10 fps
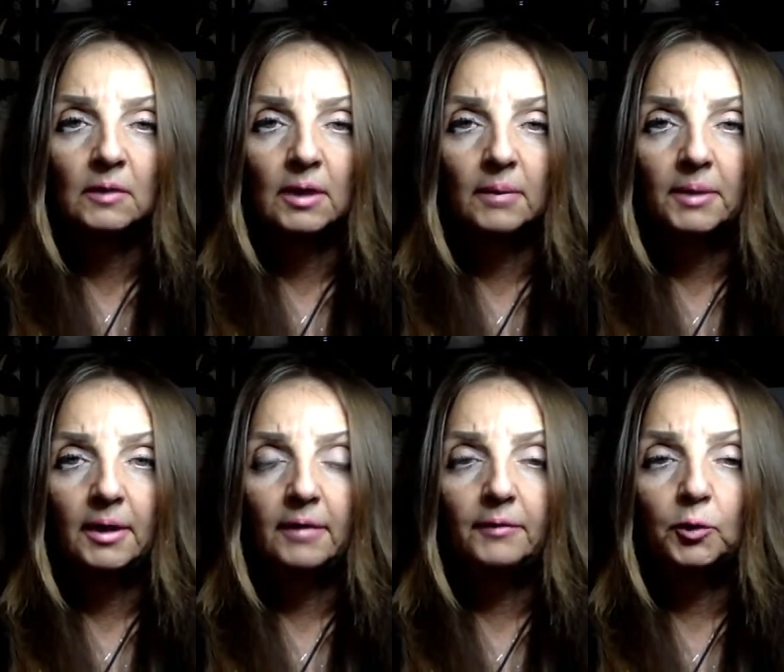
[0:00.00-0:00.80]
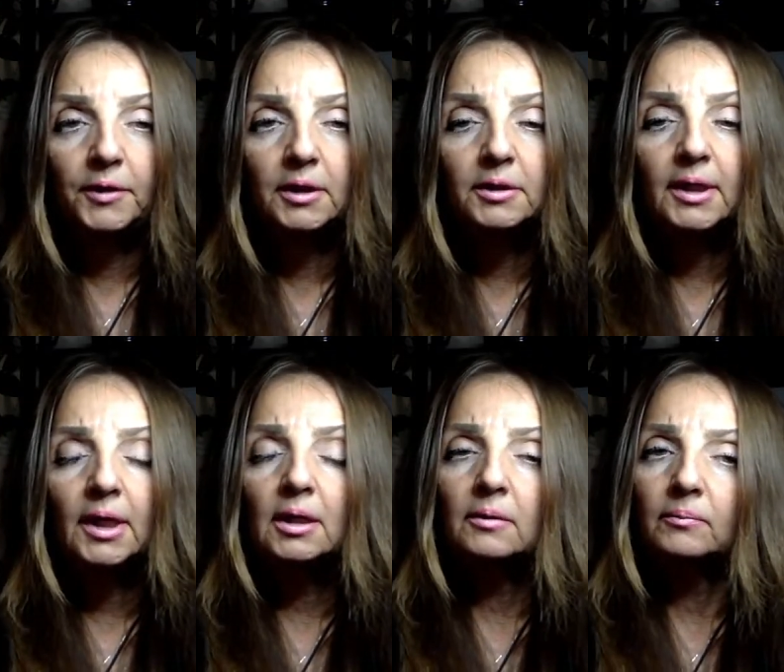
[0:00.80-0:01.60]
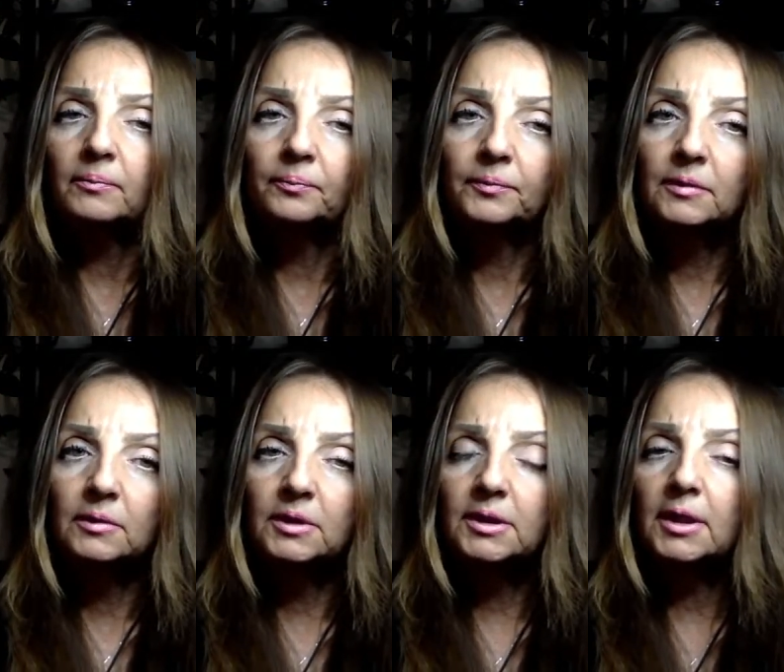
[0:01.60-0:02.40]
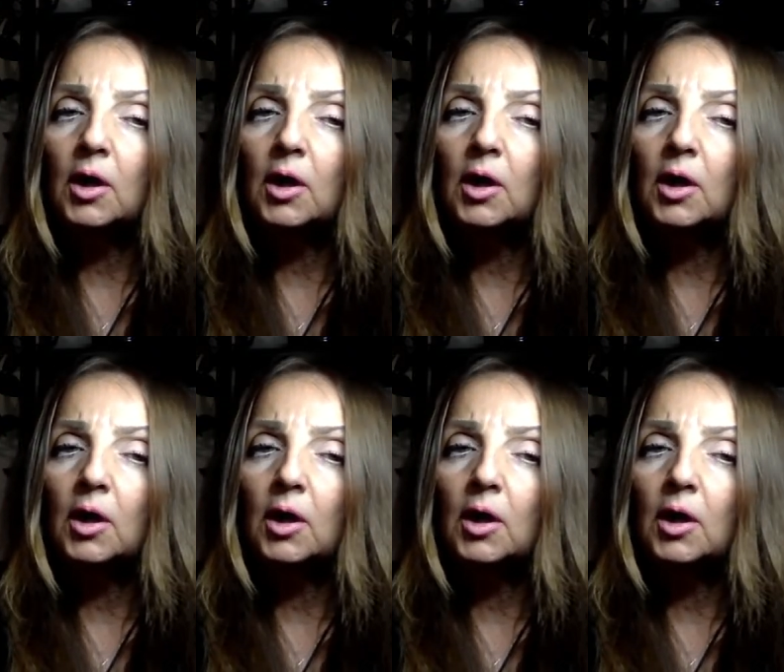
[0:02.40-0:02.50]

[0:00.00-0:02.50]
I believe you. Did they